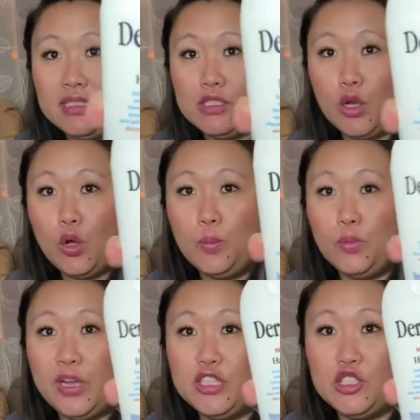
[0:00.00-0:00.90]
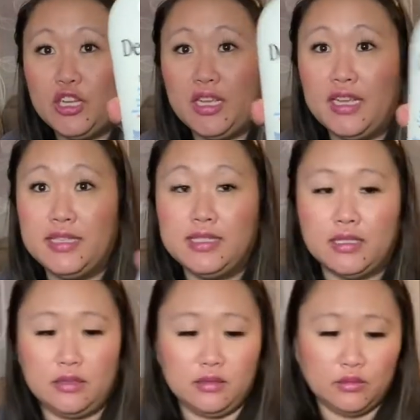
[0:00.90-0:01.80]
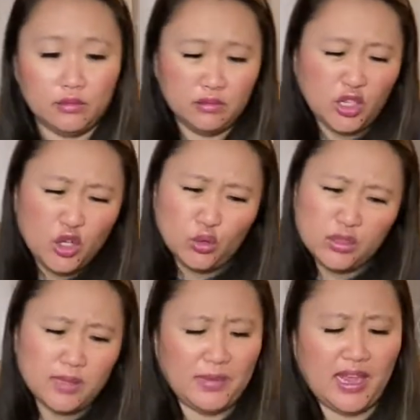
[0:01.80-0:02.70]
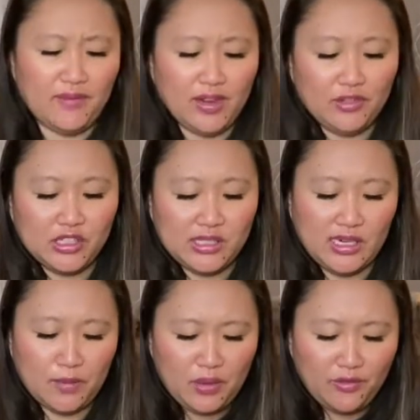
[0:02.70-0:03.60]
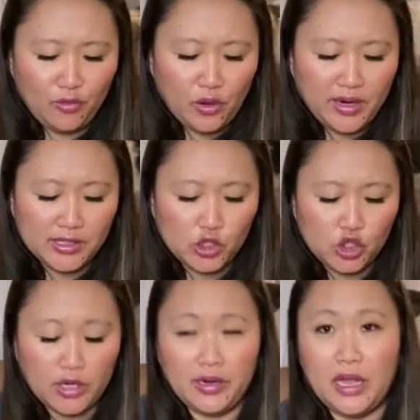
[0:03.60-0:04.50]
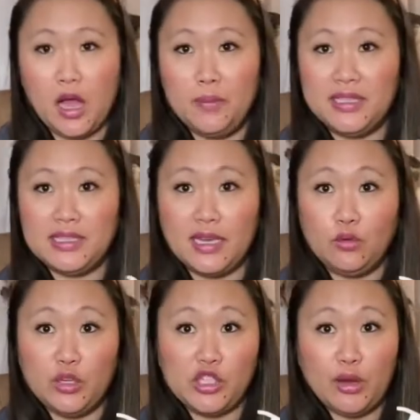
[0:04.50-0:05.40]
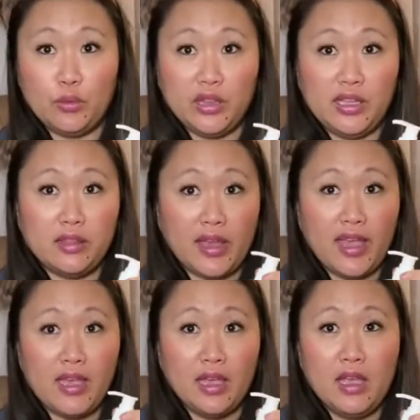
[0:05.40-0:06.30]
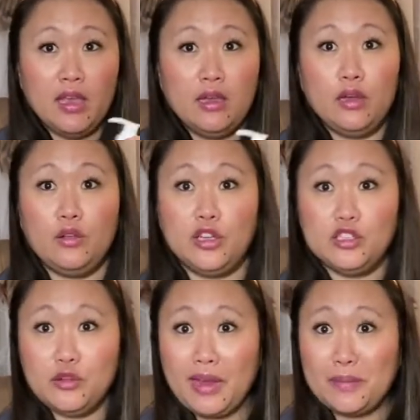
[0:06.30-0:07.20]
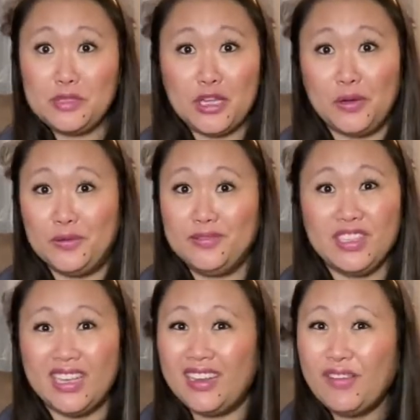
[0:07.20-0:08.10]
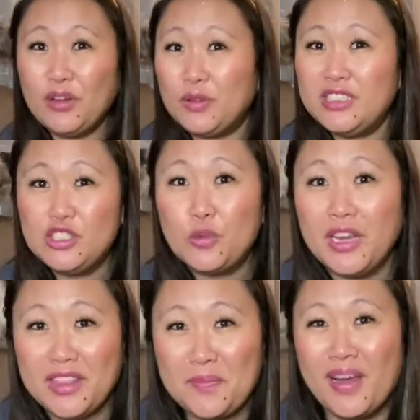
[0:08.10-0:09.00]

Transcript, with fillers: soap, which is new to me. I've never seen it before. It's cherry almond scent, which I really like. Oh, there's Graham too. Look at everyone's joining the,